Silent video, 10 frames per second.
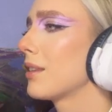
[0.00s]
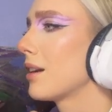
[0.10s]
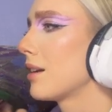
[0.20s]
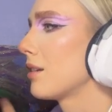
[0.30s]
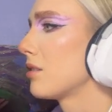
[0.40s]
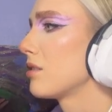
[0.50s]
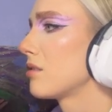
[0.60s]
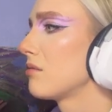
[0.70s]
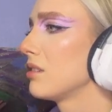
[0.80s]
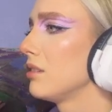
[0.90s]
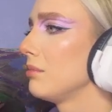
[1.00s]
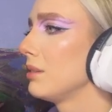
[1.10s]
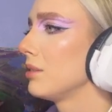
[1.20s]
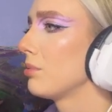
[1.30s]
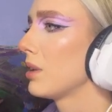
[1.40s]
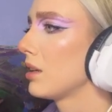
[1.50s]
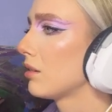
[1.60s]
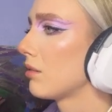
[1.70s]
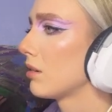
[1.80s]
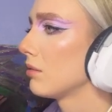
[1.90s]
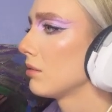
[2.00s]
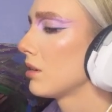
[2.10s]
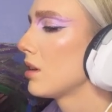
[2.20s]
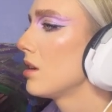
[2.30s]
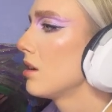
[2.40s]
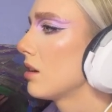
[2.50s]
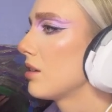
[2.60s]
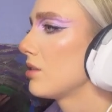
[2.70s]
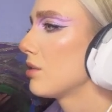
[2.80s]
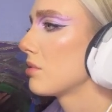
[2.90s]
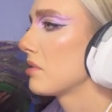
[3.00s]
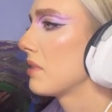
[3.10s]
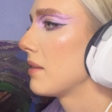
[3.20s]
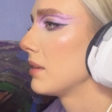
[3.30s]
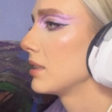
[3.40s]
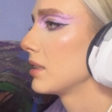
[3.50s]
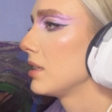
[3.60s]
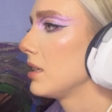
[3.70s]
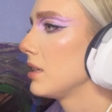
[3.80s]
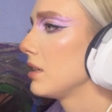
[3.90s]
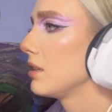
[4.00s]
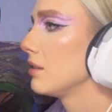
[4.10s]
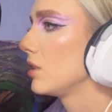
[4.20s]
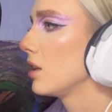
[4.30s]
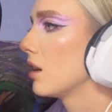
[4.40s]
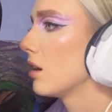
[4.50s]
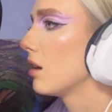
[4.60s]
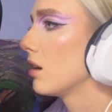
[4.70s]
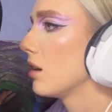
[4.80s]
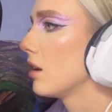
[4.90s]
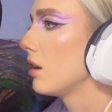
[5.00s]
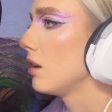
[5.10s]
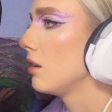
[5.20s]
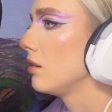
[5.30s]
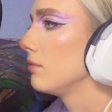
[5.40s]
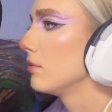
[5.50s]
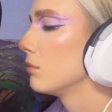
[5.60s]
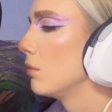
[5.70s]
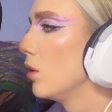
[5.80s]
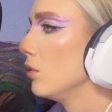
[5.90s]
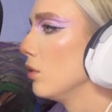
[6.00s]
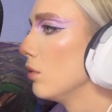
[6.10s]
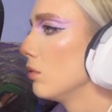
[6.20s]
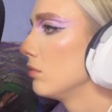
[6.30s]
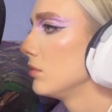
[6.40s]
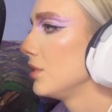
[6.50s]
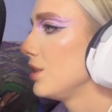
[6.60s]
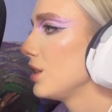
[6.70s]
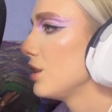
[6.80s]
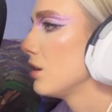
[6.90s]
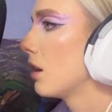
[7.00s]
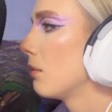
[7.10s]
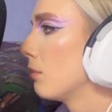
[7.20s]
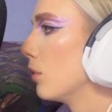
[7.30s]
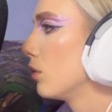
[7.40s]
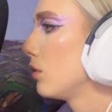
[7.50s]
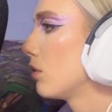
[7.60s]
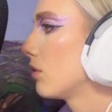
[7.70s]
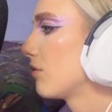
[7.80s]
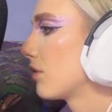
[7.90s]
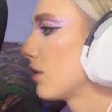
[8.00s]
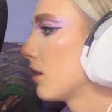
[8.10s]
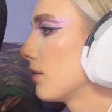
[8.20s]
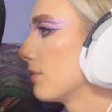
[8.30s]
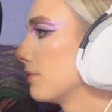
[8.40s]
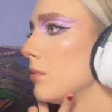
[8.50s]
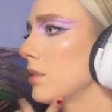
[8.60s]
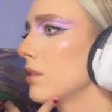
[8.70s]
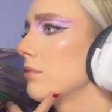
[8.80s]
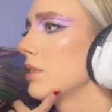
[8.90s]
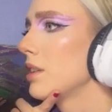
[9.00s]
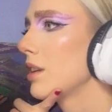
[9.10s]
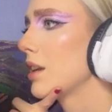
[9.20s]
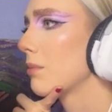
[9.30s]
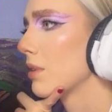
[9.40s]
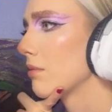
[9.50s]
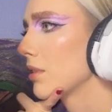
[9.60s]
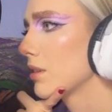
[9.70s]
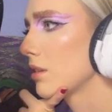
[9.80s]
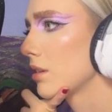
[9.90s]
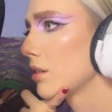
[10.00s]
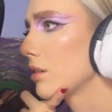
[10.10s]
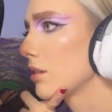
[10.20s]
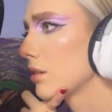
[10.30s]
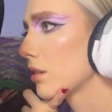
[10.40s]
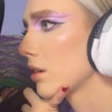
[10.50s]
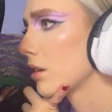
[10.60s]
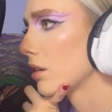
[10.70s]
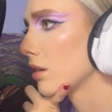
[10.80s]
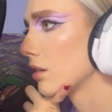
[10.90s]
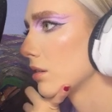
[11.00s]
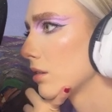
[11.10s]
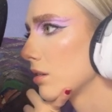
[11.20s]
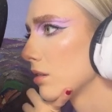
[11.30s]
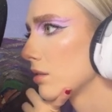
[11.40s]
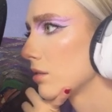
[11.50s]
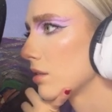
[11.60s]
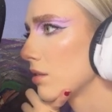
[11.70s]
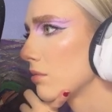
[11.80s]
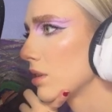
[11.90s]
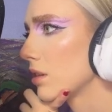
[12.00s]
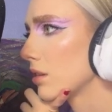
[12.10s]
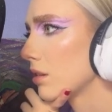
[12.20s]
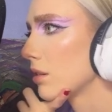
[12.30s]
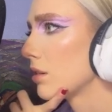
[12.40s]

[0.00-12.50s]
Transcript: that. I just a little bit played around. I chose the Velvet Clean, DI, and Mono, Dean Mono for now. I'm gonna rename everything and then we can,